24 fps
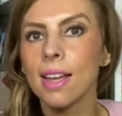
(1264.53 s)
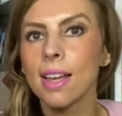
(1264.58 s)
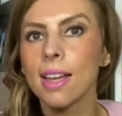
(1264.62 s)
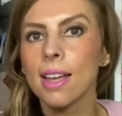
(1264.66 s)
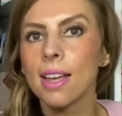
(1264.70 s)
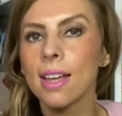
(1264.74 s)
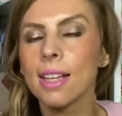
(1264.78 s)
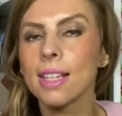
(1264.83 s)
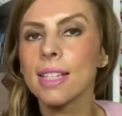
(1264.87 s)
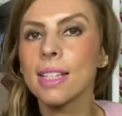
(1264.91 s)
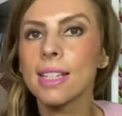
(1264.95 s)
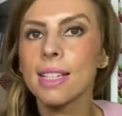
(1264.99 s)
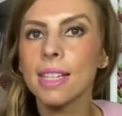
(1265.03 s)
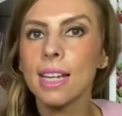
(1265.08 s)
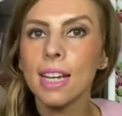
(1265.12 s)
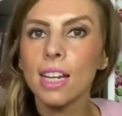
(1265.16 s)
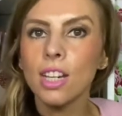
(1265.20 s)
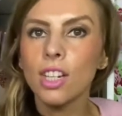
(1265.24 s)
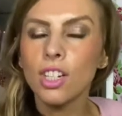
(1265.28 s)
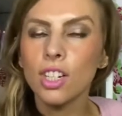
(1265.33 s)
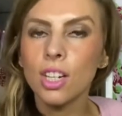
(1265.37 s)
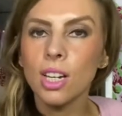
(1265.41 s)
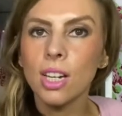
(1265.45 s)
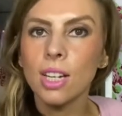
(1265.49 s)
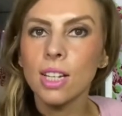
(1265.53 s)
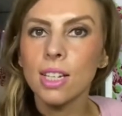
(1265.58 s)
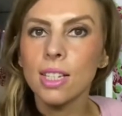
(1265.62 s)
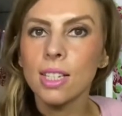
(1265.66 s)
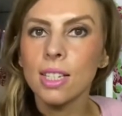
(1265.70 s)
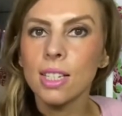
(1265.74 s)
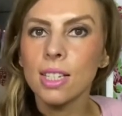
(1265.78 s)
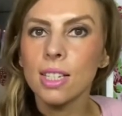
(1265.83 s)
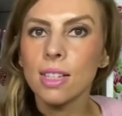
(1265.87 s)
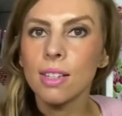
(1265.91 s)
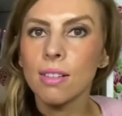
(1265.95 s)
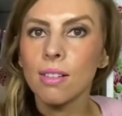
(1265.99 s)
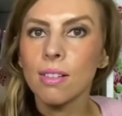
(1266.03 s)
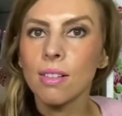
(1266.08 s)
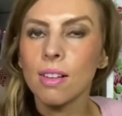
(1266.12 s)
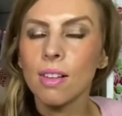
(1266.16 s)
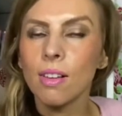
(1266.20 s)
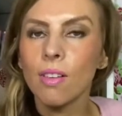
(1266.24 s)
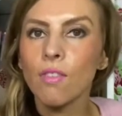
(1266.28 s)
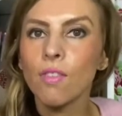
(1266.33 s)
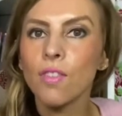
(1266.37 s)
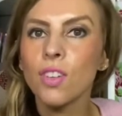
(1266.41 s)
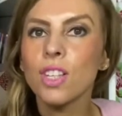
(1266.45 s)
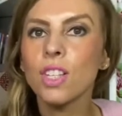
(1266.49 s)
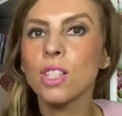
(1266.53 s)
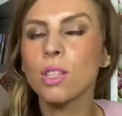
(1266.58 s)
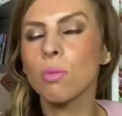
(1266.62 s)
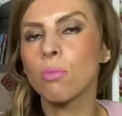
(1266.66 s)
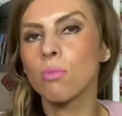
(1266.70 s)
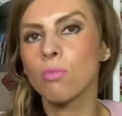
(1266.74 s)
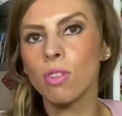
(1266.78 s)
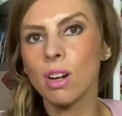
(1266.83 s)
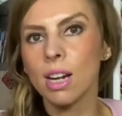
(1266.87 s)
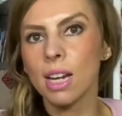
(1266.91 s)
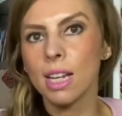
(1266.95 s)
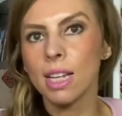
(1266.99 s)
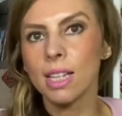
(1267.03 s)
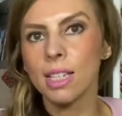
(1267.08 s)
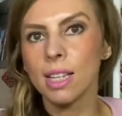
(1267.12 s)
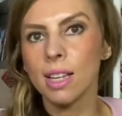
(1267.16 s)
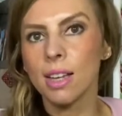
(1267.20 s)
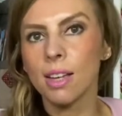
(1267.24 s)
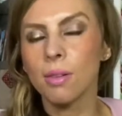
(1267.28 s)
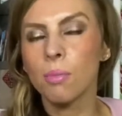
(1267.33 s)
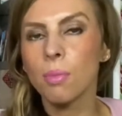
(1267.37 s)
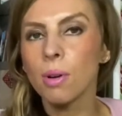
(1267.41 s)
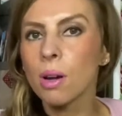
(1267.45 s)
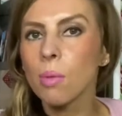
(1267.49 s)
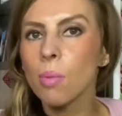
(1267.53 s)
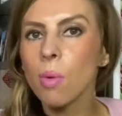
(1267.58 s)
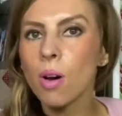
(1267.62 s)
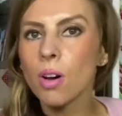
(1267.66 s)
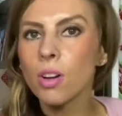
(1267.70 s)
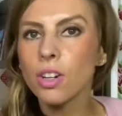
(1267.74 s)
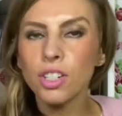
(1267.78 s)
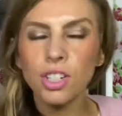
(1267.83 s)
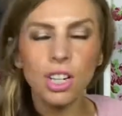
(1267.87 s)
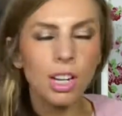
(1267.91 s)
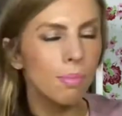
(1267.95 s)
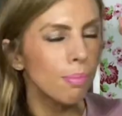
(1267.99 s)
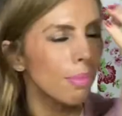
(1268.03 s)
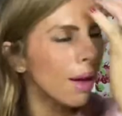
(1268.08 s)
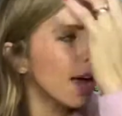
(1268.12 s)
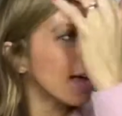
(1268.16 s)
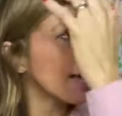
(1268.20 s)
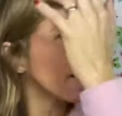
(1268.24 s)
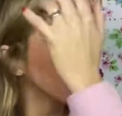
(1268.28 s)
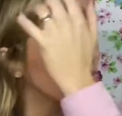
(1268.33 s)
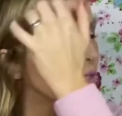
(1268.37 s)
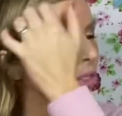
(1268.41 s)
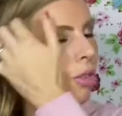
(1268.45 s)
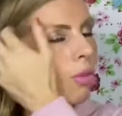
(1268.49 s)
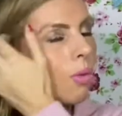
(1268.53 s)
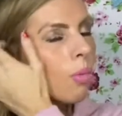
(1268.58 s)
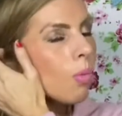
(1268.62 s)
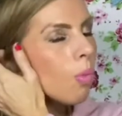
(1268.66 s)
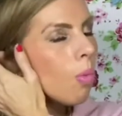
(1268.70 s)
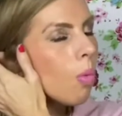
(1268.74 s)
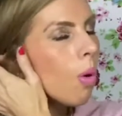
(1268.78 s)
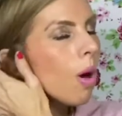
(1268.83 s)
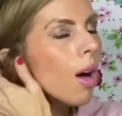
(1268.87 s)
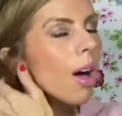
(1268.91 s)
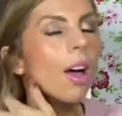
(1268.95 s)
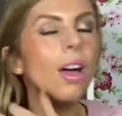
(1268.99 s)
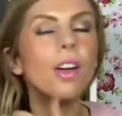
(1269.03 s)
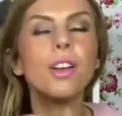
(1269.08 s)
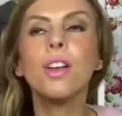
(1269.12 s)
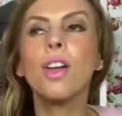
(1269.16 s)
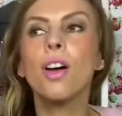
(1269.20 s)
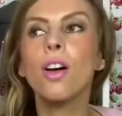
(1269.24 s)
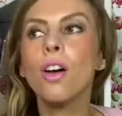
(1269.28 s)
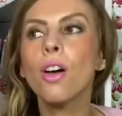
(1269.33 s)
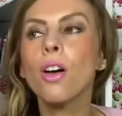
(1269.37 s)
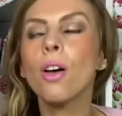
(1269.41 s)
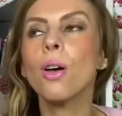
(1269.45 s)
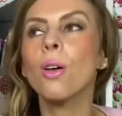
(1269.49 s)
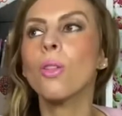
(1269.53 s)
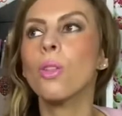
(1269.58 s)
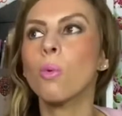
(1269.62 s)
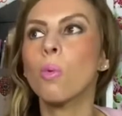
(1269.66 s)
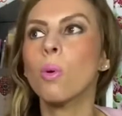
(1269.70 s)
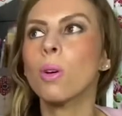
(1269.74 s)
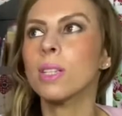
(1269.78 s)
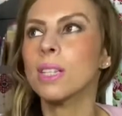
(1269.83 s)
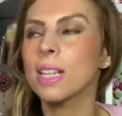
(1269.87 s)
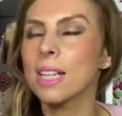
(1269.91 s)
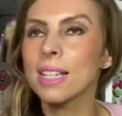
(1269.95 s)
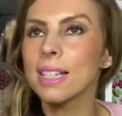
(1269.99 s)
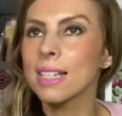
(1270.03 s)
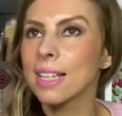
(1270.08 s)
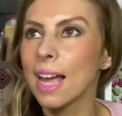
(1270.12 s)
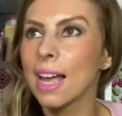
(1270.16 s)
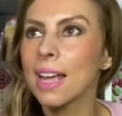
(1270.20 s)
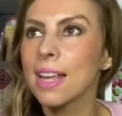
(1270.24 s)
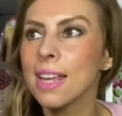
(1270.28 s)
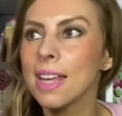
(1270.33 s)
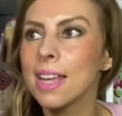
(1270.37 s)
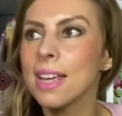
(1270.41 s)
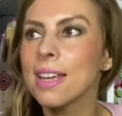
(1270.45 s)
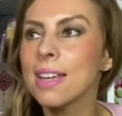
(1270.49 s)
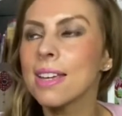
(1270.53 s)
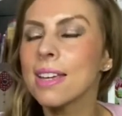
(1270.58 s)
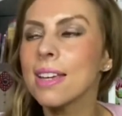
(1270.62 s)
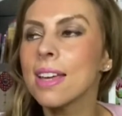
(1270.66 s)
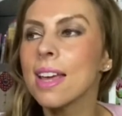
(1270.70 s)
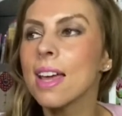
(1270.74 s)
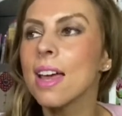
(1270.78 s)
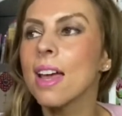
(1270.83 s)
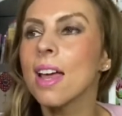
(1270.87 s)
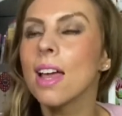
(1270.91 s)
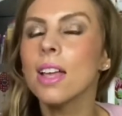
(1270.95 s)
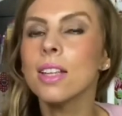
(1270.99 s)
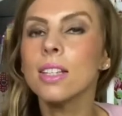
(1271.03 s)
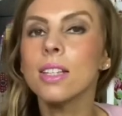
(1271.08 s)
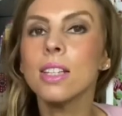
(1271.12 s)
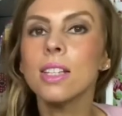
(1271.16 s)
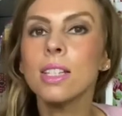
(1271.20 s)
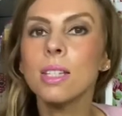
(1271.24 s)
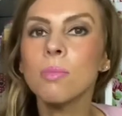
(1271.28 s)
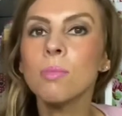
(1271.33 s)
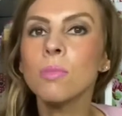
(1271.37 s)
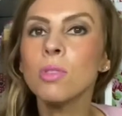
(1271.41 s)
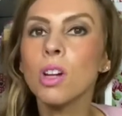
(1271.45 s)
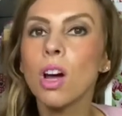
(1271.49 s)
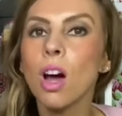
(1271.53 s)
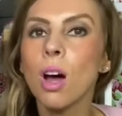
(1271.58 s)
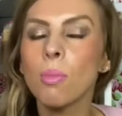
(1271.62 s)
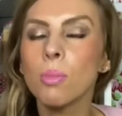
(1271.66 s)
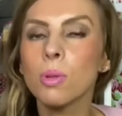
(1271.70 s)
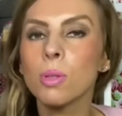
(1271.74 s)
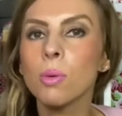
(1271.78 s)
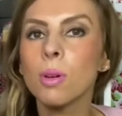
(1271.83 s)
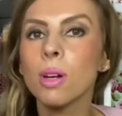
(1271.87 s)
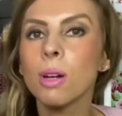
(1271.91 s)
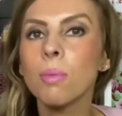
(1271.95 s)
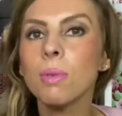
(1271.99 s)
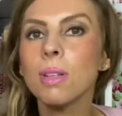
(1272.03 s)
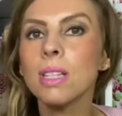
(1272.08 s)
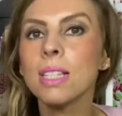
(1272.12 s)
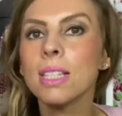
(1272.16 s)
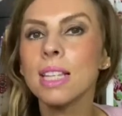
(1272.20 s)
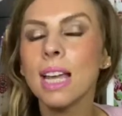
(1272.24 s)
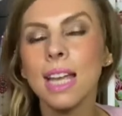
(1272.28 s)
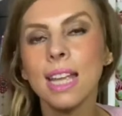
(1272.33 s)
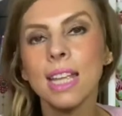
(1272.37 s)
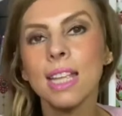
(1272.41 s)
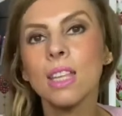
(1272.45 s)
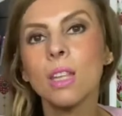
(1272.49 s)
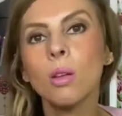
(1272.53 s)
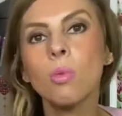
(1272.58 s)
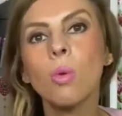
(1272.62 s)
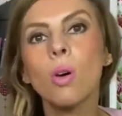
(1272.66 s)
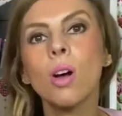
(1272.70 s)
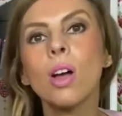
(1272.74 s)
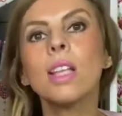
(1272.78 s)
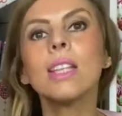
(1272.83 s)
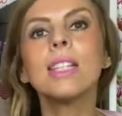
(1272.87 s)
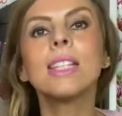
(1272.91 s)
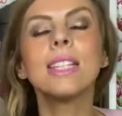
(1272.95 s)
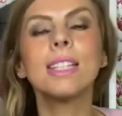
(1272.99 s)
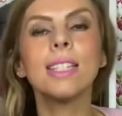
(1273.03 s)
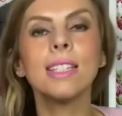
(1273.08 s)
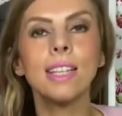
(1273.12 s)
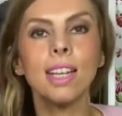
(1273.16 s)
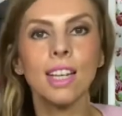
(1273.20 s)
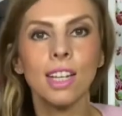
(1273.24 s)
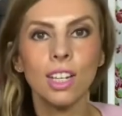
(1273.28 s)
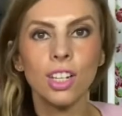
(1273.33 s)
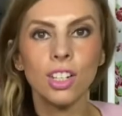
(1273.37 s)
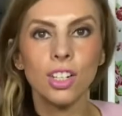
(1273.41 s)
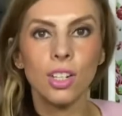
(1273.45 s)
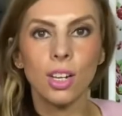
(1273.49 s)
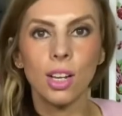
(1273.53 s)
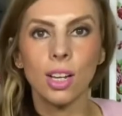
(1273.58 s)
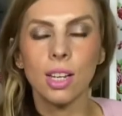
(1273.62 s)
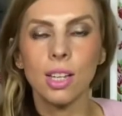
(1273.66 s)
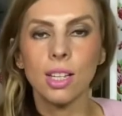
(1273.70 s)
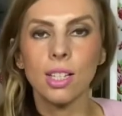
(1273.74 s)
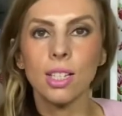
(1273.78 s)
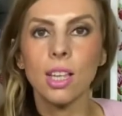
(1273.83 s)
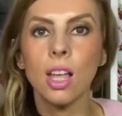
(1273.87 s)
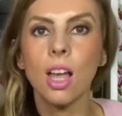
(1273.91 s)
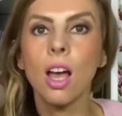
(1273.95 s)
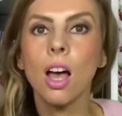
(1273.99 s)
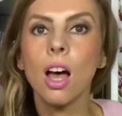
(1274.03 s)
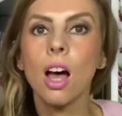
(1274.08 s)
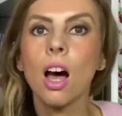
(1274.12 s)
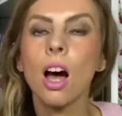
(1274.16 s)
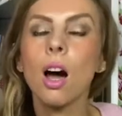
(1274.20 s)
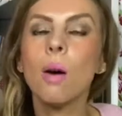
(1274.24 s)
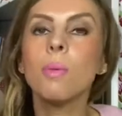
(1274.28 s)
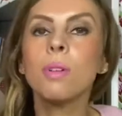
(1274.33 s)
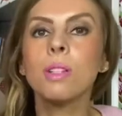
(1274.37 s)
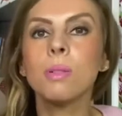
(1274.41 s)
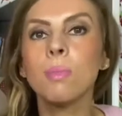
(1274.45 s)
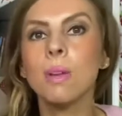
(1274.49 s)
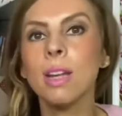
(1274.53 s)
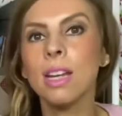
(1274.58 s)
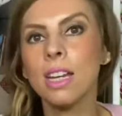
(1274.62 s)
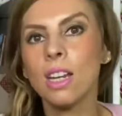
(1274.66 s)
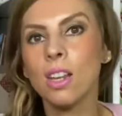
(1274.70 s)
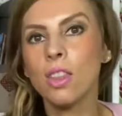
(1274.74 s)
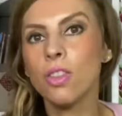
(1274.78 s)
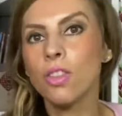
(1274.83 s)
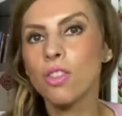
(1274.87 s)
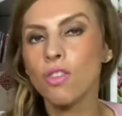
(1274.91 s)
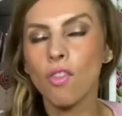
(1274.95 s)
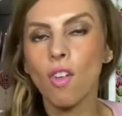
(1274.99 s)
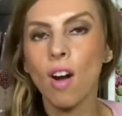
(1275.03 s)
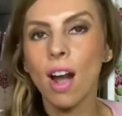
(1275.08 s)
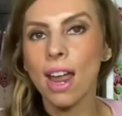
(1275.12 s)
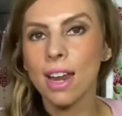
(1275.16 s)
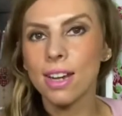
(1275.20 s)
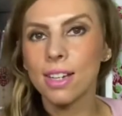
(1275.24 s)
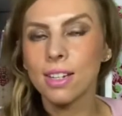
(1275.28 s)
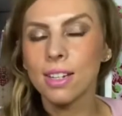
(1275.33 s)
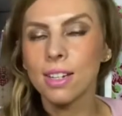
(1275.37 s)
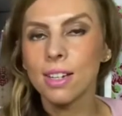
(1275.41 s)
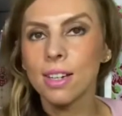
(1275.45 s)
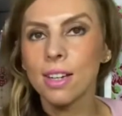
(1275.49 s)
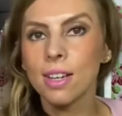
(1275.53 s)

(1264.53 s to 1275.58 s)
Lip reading: stitches for some reason. When I watched it back, I thought, what on earth was I saying? So sometimes when I was saying the word stitches, I was meaning thread.